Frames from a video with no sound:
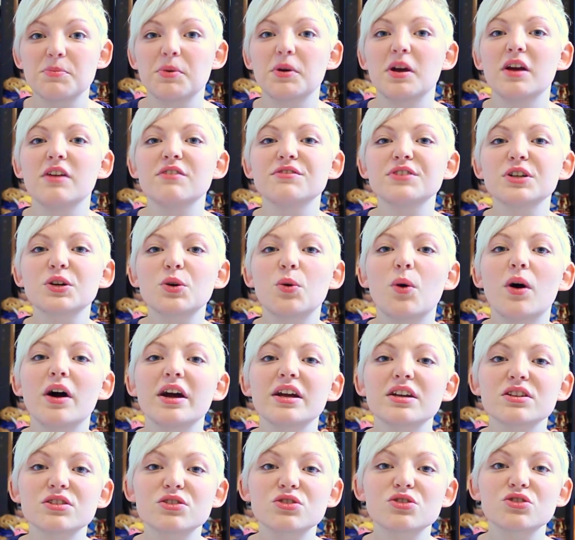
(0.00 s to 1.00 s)
but it
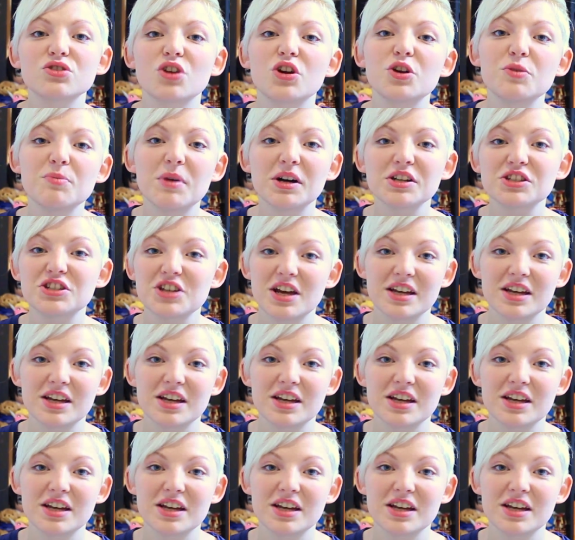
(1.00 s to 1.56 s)
requires so much